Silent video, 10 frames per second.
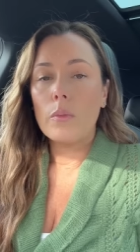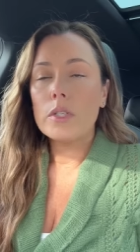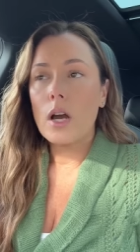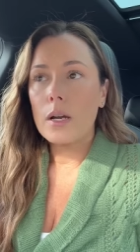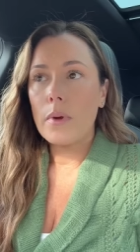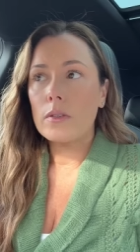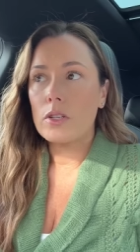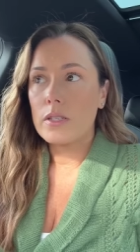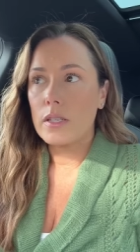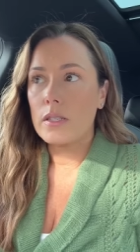we talk about
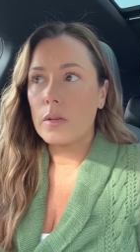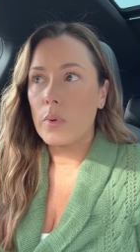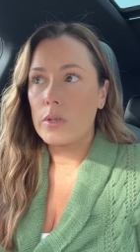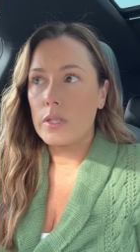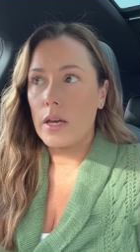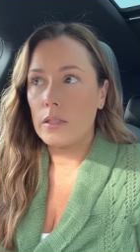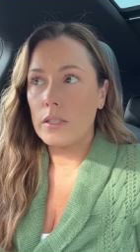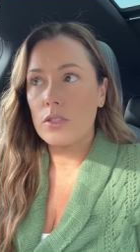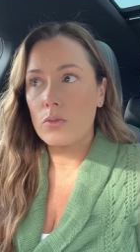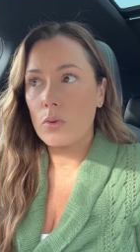narcissistic personality
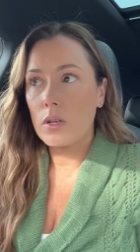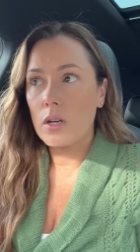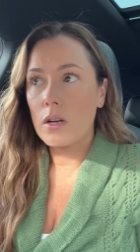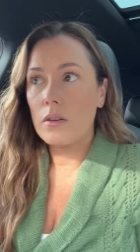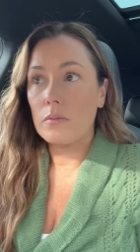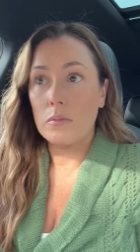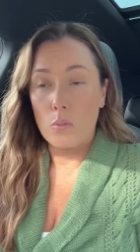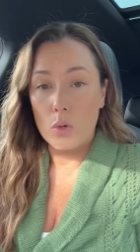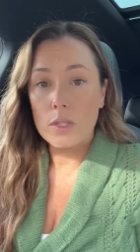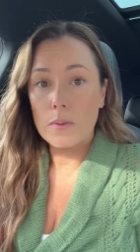disorder,
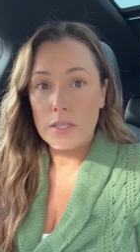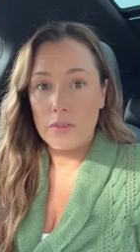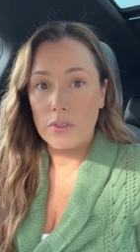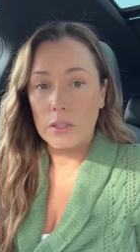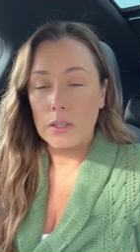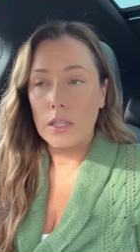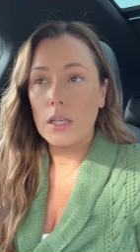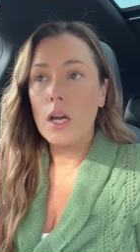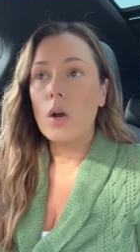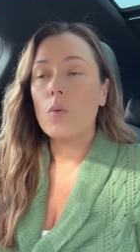more
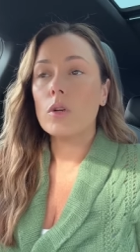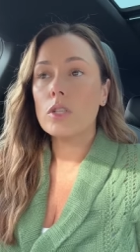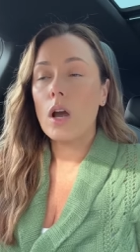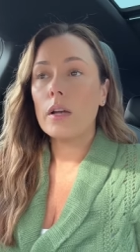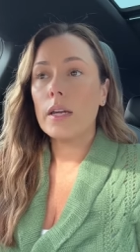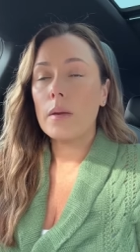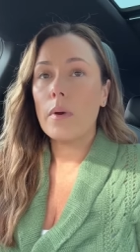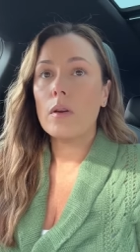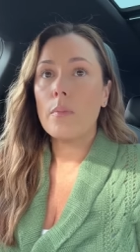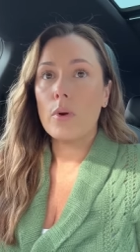specifically, we're talking
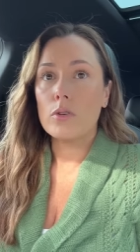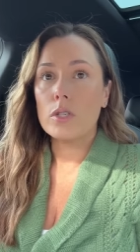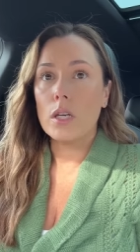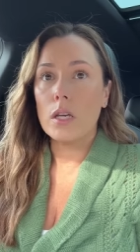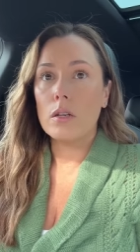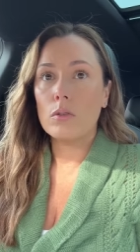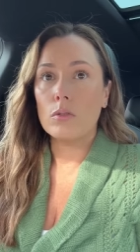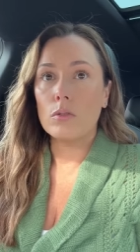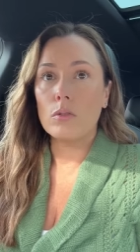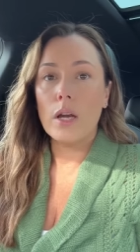about a person
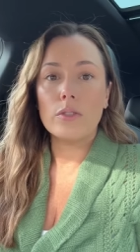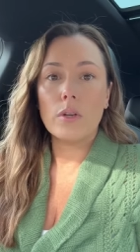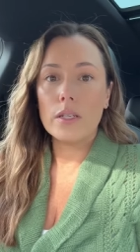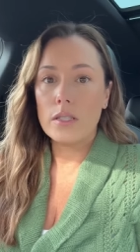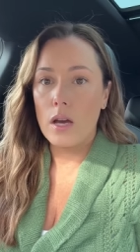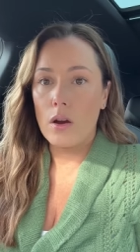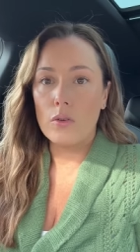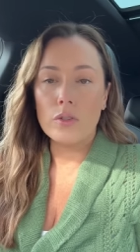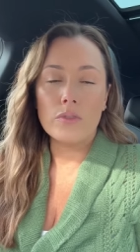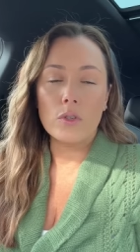who, and you guys know,
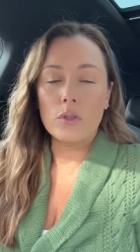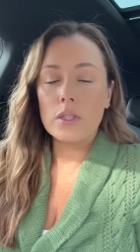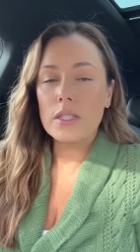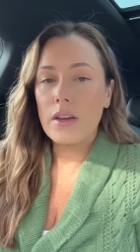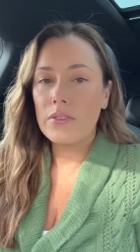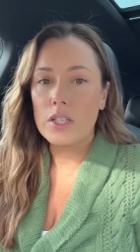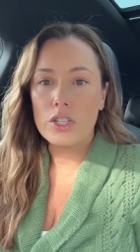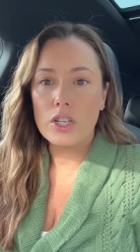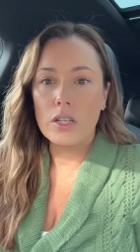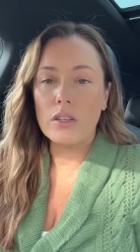you've Googled the
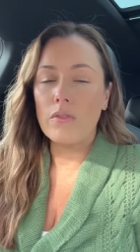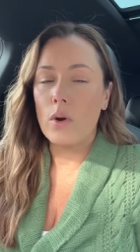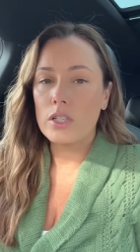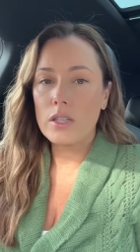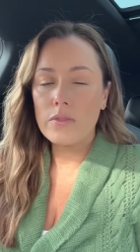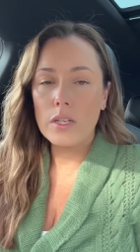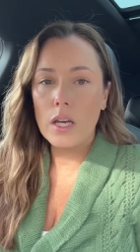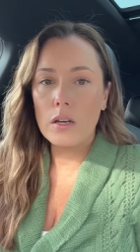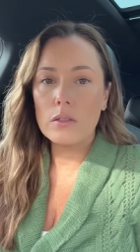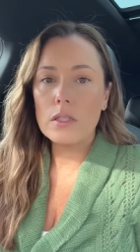definition, you've watched the
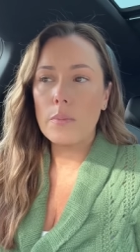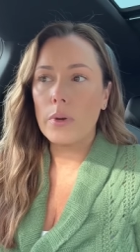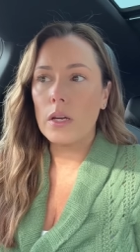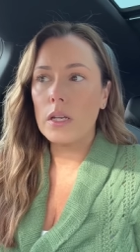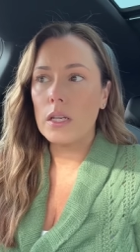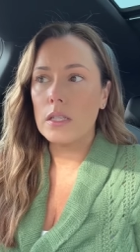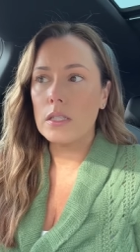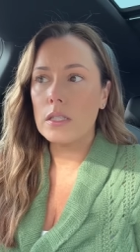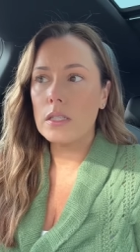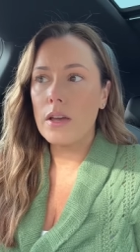videos, but
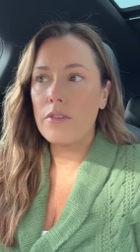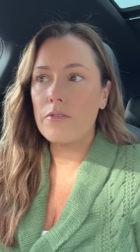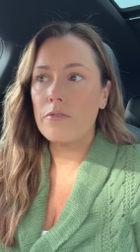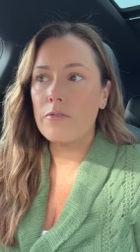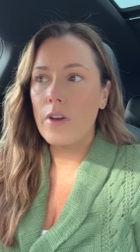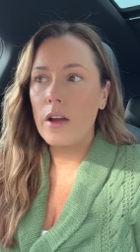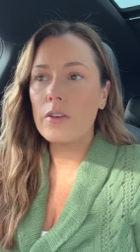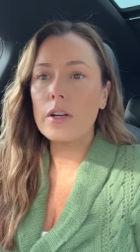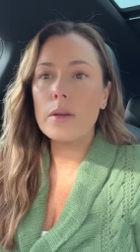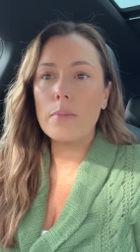is
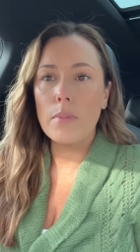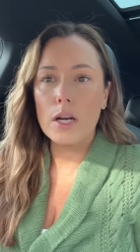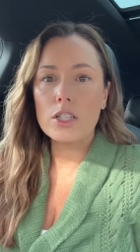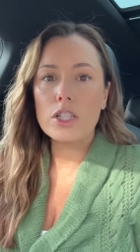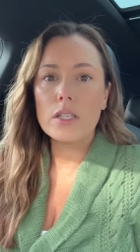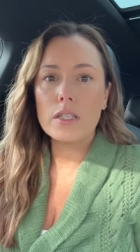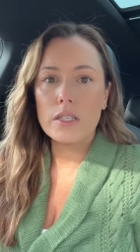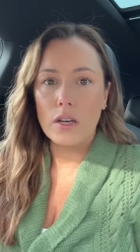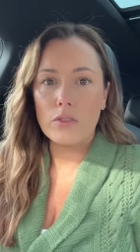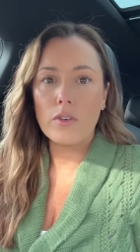very much
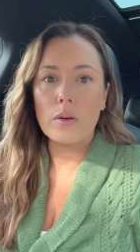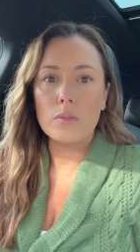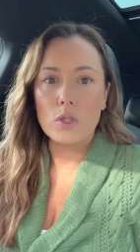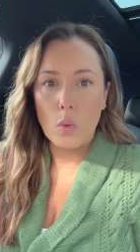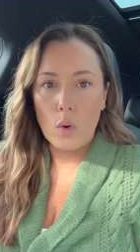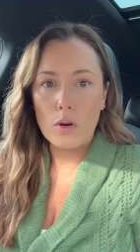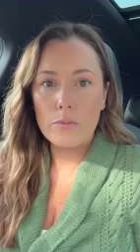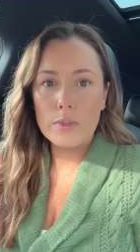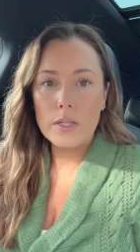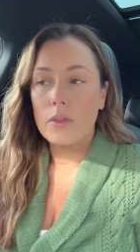self
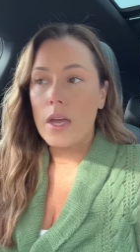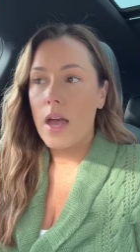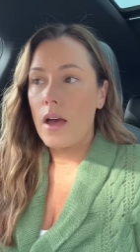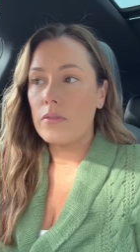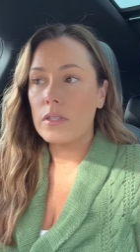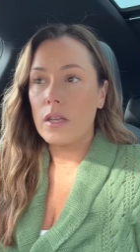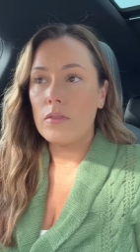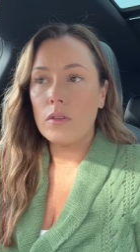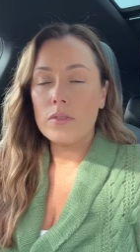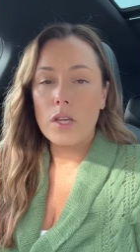absorbed. They have this
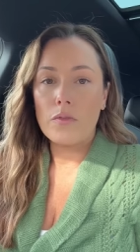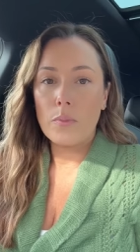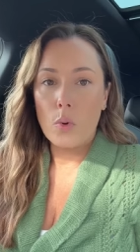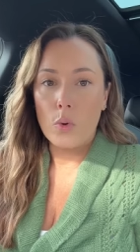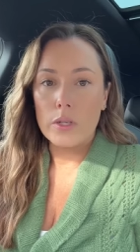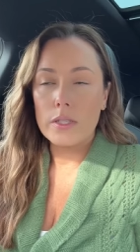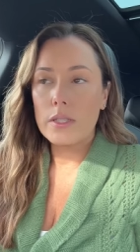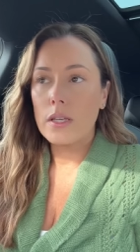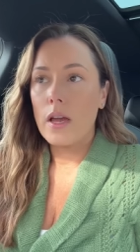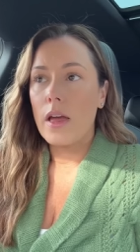level of self importance